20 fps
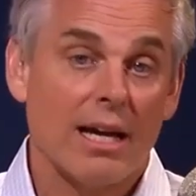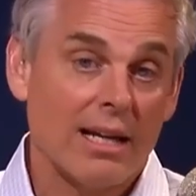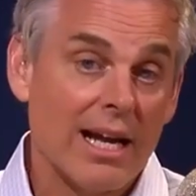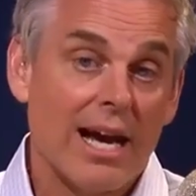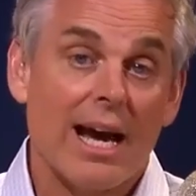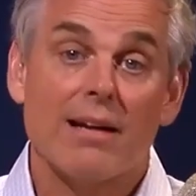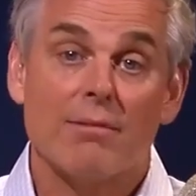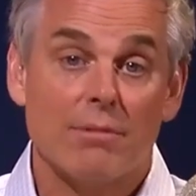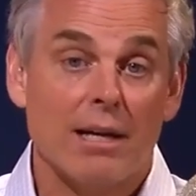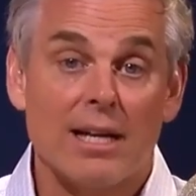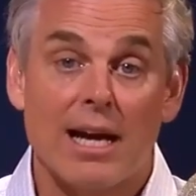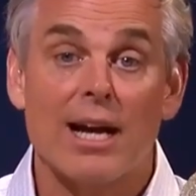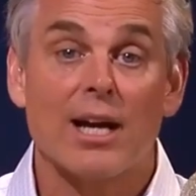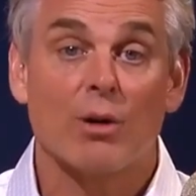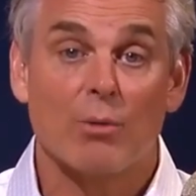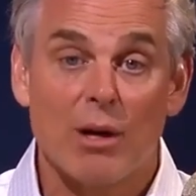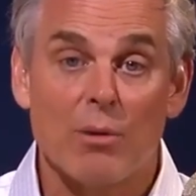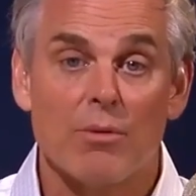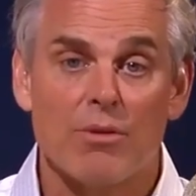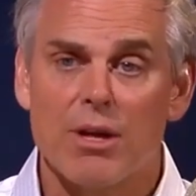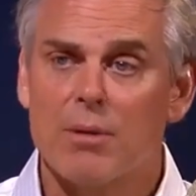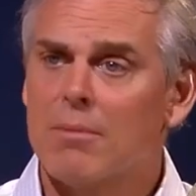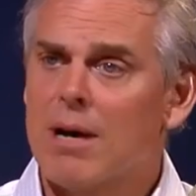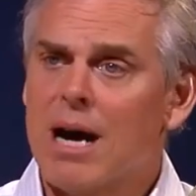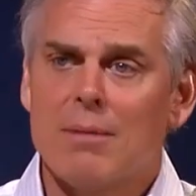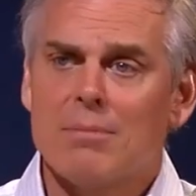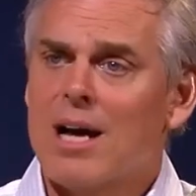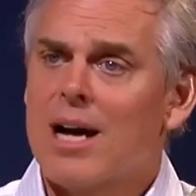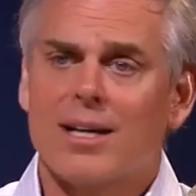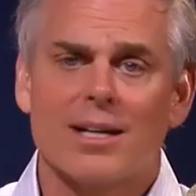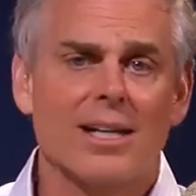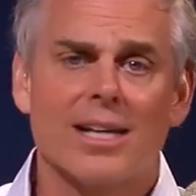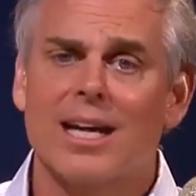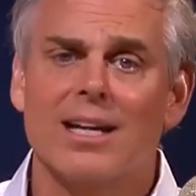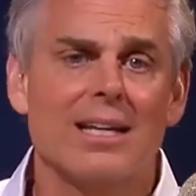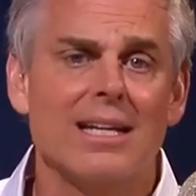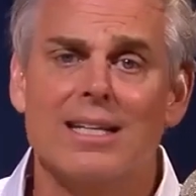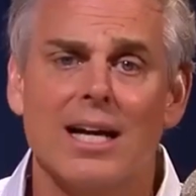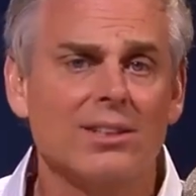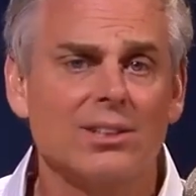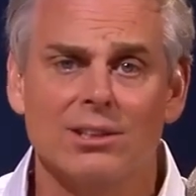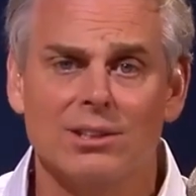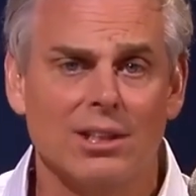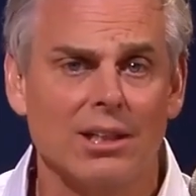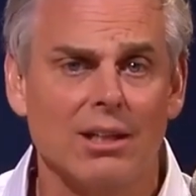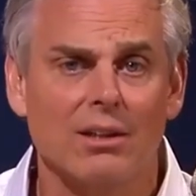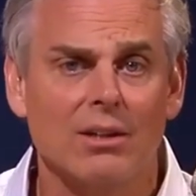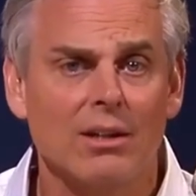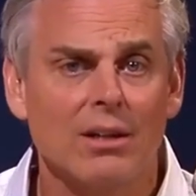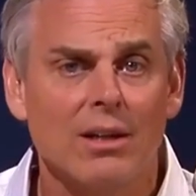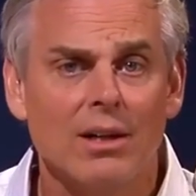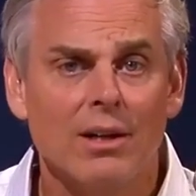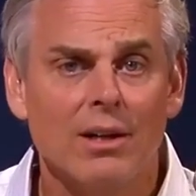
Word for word: and I agree with him, I'm not going to get any touches here.